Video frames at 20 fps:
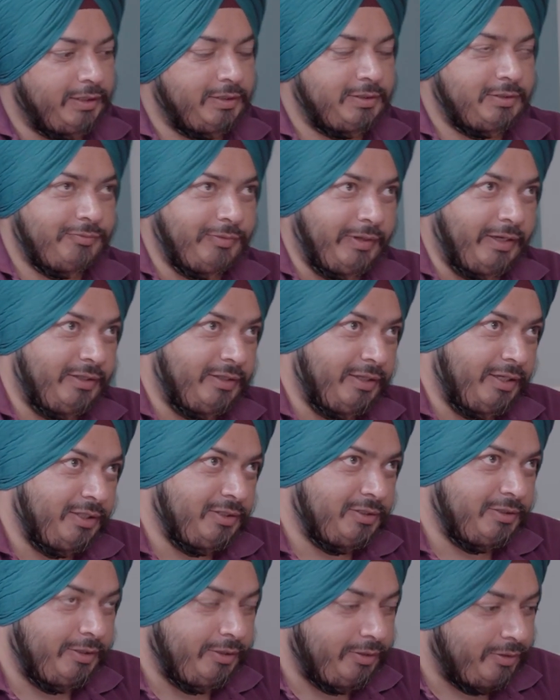That's
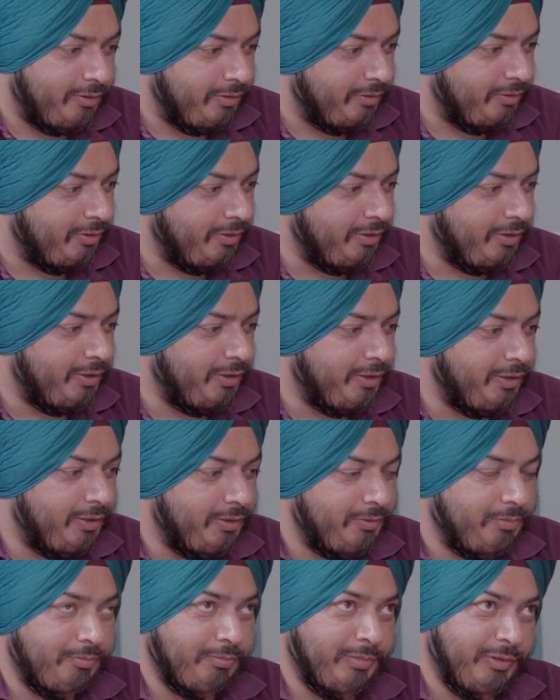fantastic.
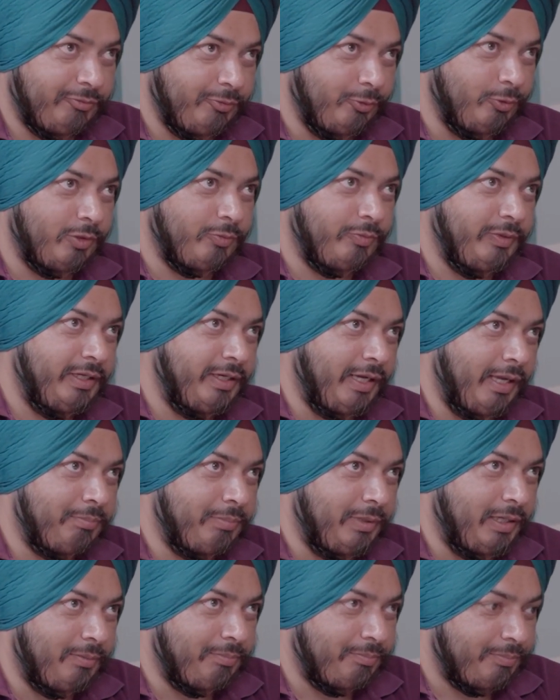Before we
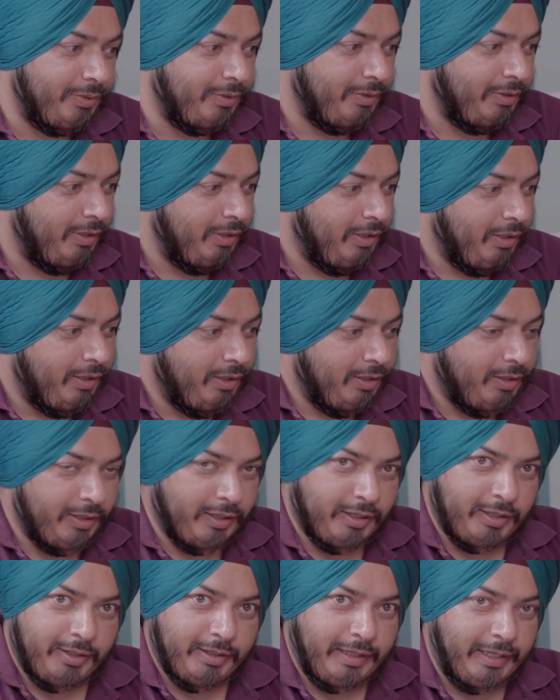wrap up,
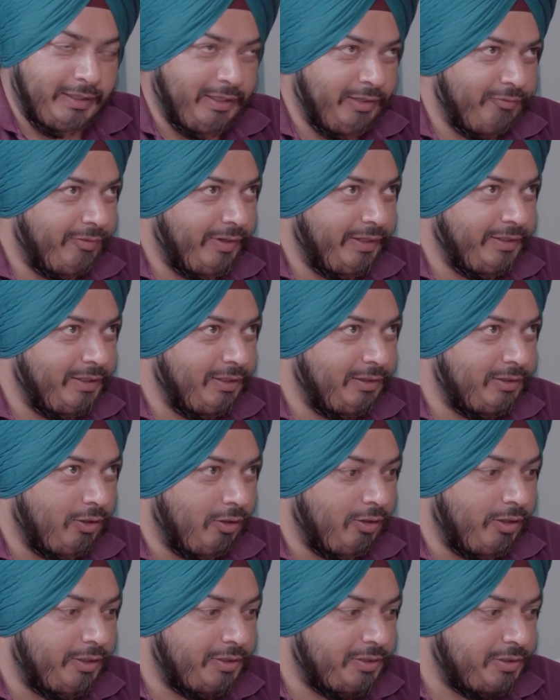any final
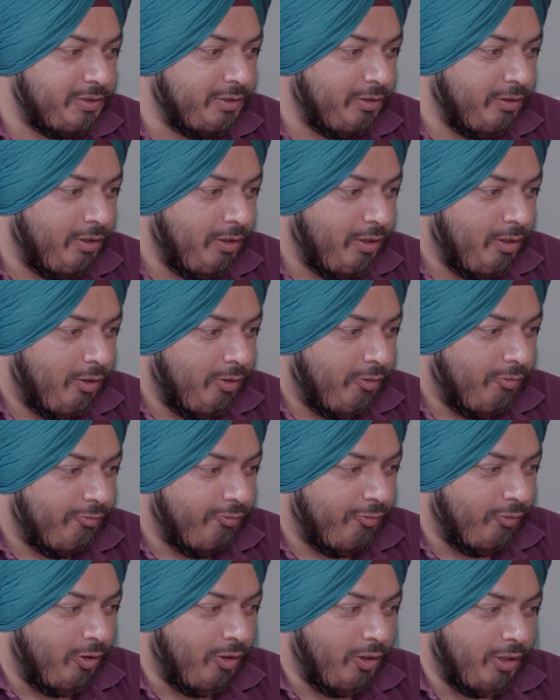thoughts
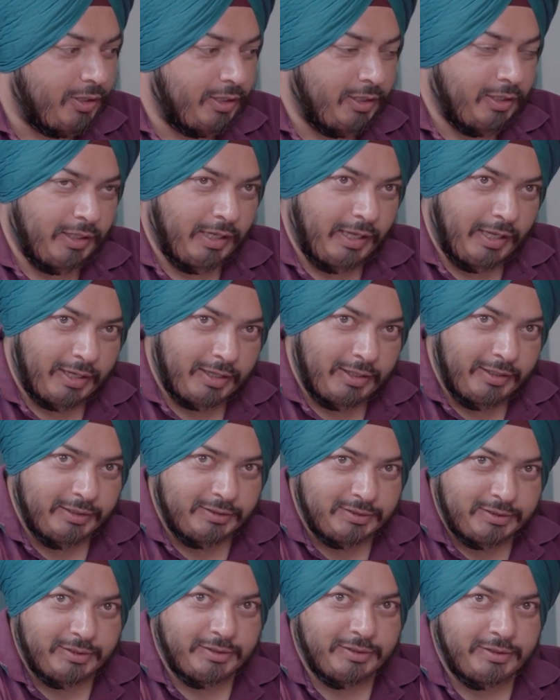for our
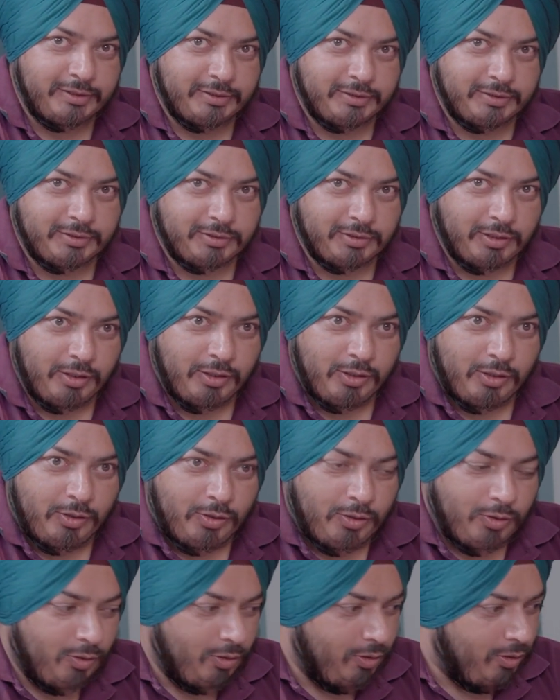listeners
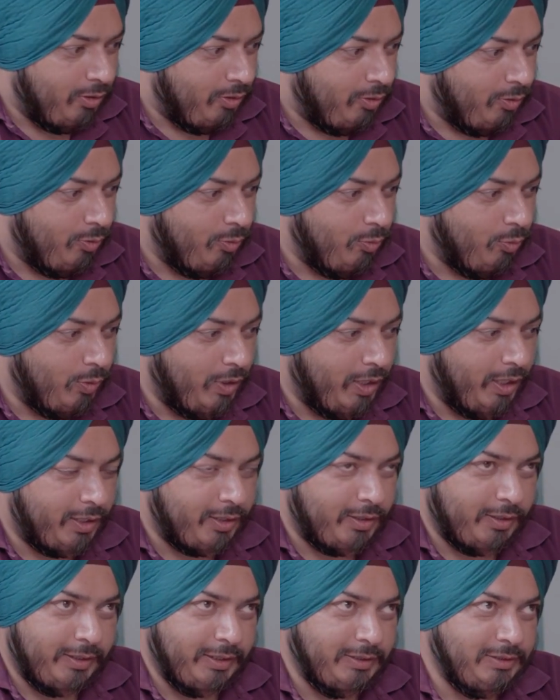who
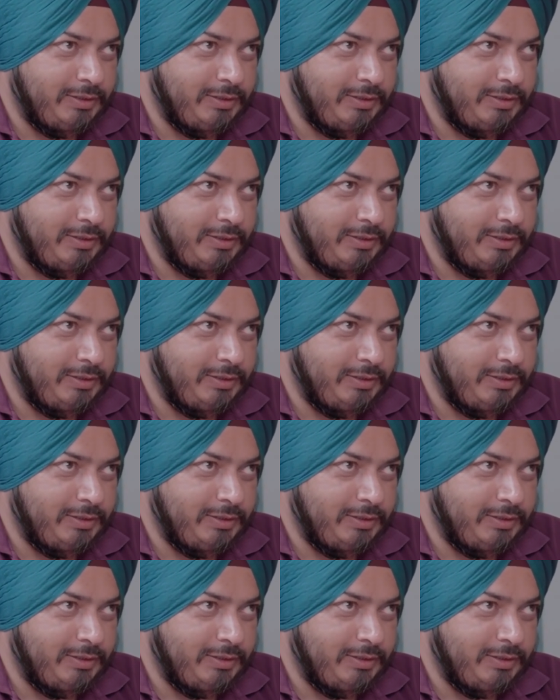are